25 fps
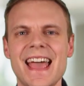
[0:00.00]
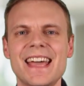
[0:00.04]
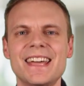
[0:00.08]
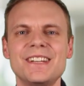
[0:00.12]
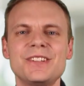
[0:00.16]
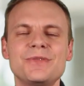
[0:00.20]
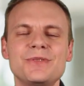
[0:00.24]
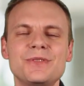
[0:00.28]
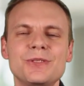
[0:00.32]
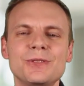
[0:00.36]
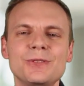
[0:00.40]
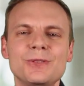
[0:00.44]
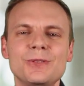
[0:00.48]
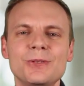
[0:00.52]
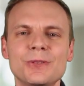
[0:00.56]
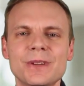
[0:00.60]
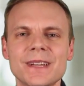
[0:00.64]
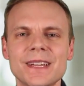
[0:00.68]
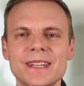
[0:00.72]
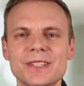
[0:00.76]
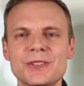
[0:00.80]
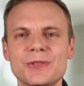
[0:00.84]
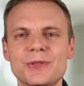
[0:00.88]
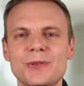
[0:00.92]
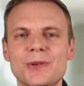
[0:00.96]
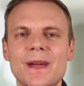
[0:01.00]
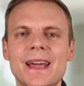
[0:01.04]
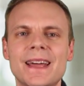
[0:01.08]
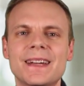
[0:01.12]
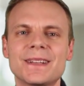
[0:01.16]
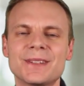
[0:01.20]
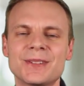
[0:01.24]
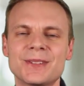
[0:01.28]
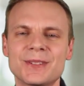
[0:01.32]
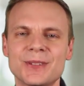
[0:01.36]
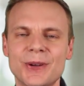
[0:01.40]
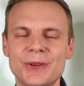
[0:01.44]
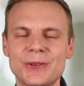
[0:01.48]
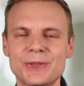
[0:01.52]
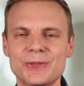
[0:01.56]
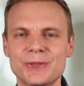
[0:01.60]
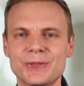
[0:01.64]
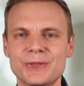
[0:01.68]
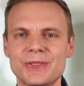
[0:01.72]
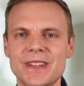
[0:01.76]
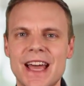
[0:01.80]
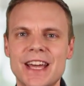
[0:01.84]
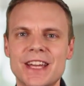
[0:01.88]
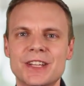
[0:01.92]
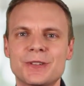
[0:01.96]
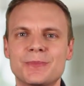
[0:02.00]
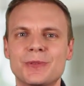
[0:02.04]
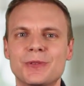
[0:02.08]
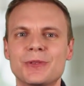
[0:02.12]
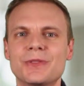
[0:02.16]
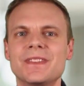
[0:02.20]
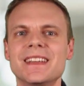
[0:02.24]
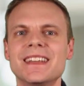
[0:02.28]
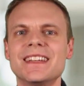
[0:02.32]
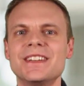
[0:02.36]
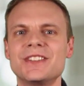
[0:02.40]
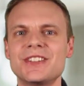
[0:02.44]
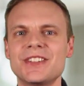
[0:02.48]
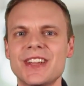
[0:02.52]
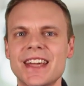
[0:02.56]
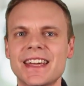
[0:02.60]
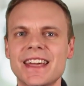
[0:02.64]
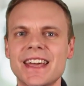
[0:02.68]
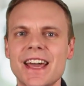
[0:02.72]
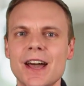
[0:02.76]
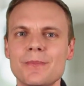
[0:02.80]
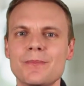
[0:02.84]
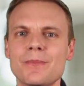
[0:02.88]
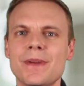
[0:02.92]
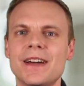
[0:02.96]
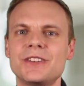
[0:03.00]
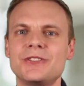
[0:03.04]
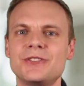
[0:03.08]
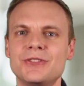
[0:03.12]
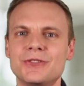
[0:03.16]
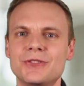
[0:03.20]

And if you're looking to create a social dashboard, then check out my